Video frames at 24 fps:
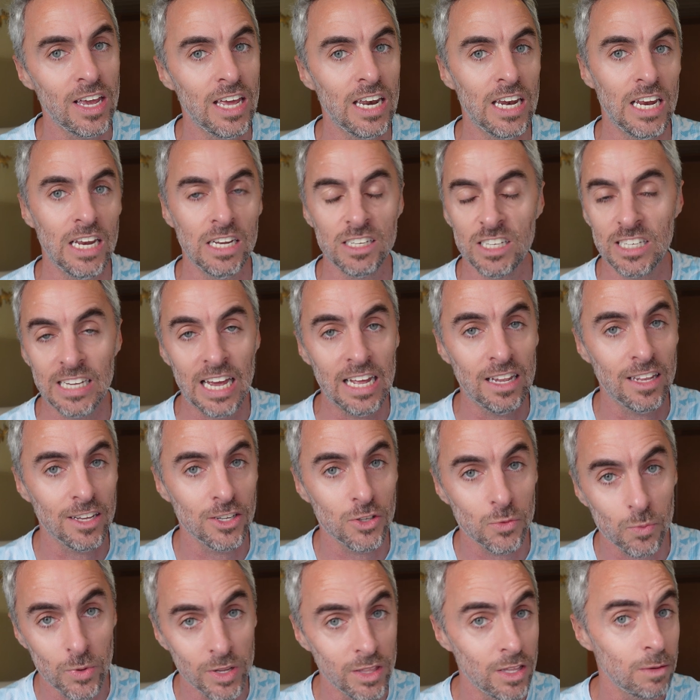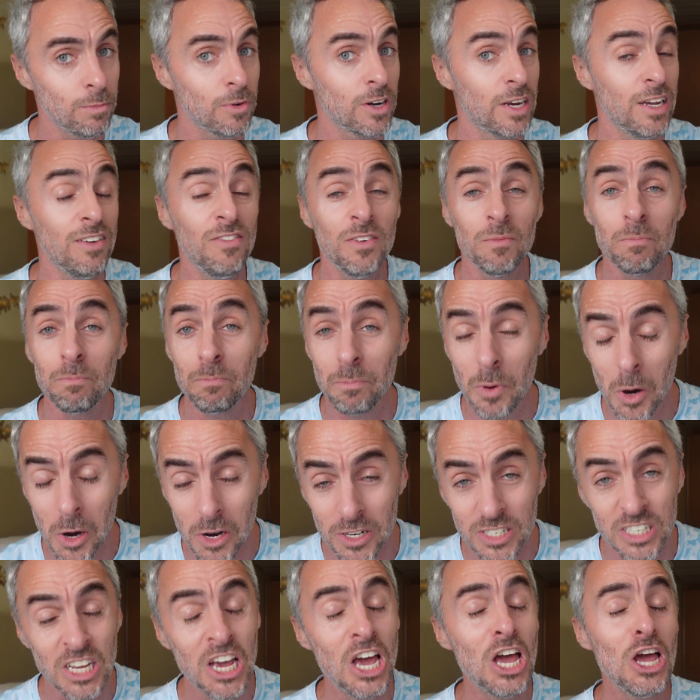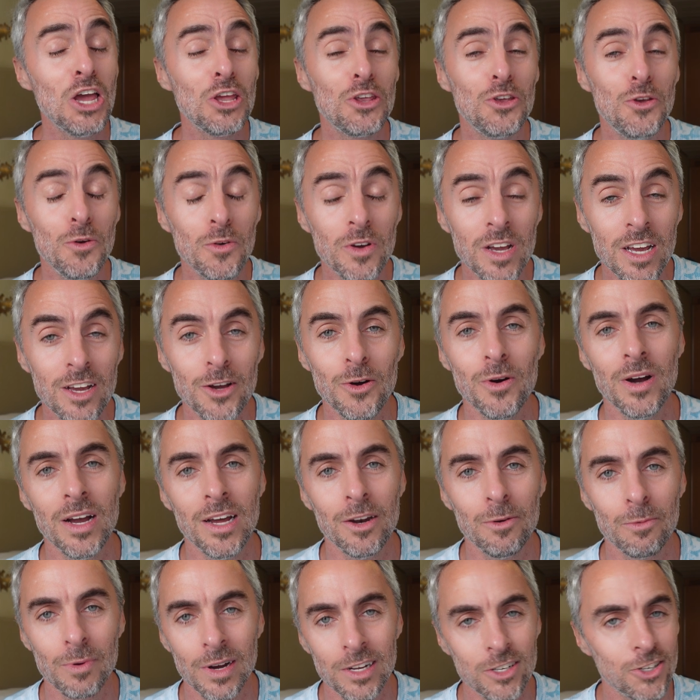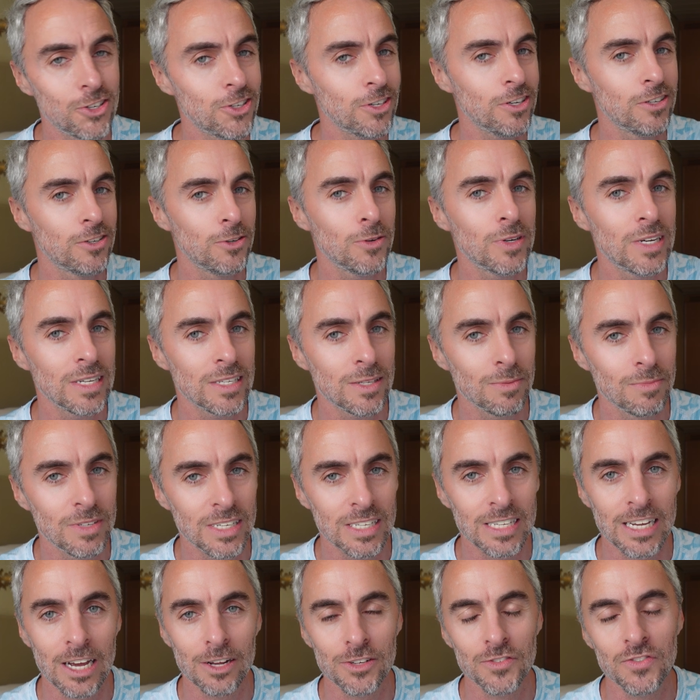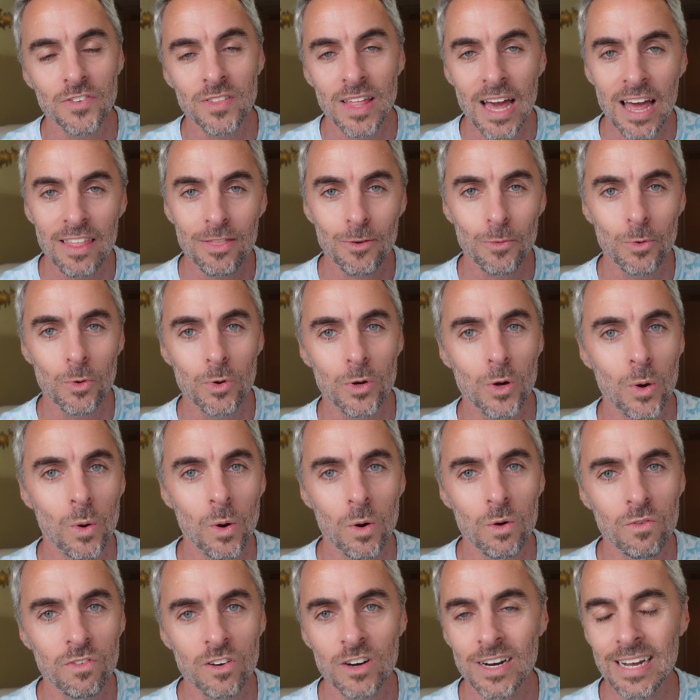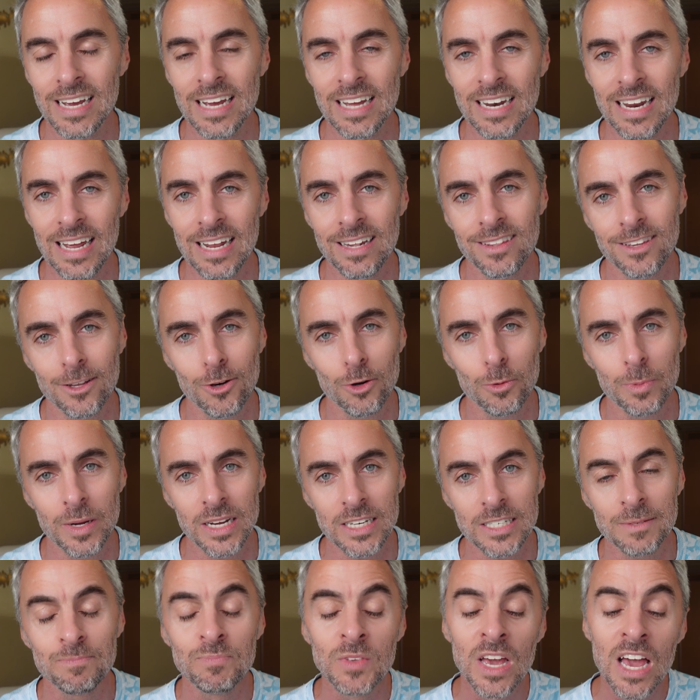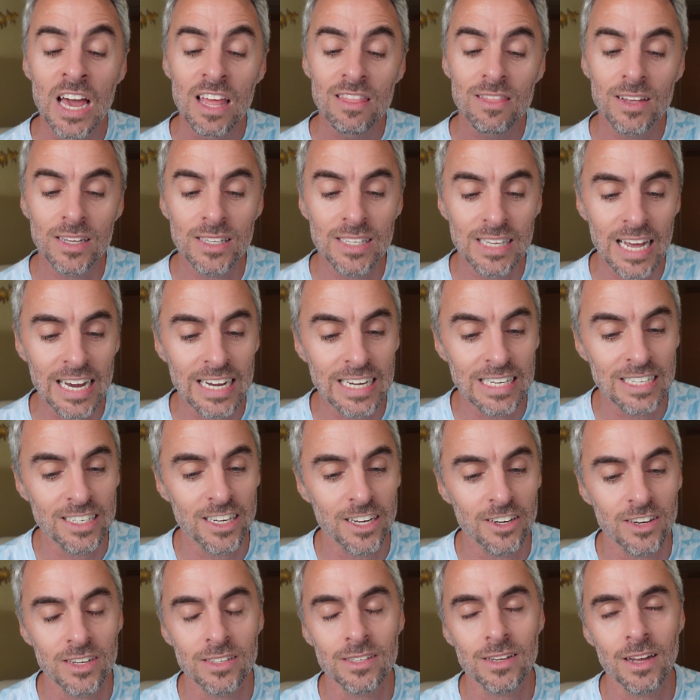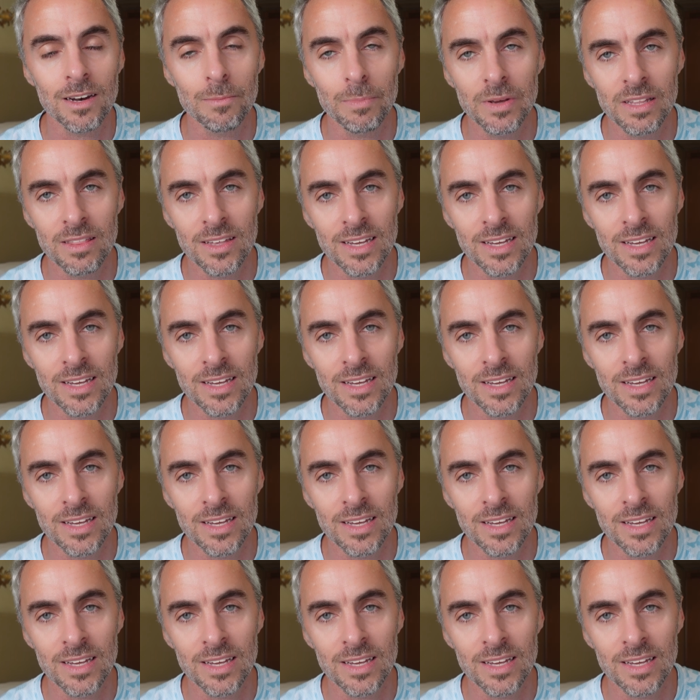any sailings with them or even booked, you can go ahead and register and you'll get some discounts for that we'll go over in a little bit. The second tier is going to be